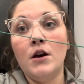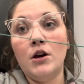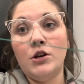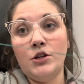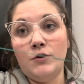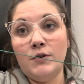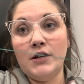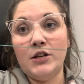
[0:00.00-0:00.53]

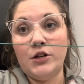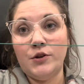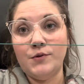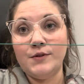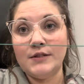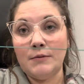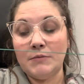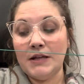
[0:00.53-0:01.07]
you can
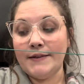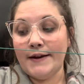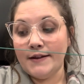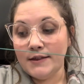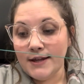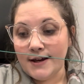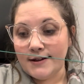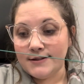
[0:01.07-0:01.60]
use something like
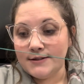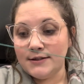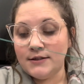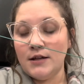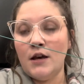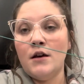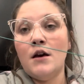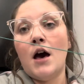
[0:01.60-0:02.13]
this.
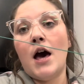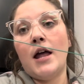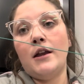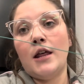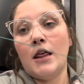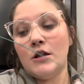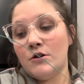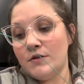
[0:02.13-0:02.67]

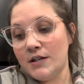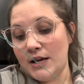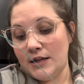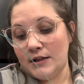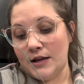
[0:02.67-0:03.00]
Another thing